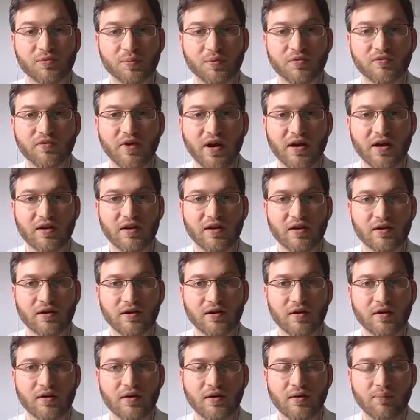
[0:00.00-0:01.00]
providing
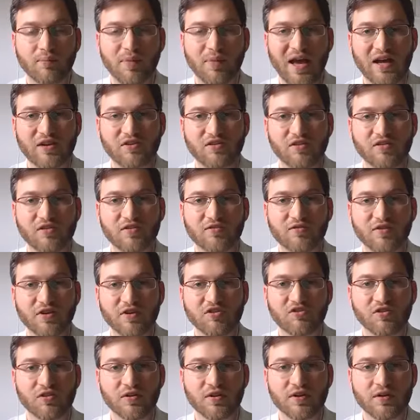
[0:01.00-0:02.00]
patches
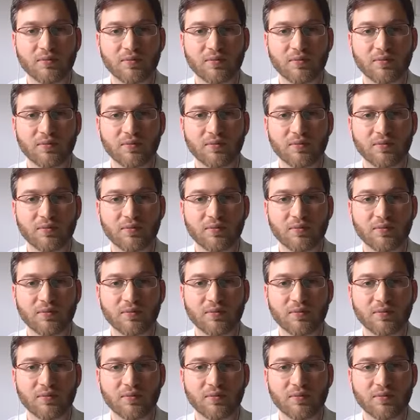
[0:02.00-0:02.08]
officially.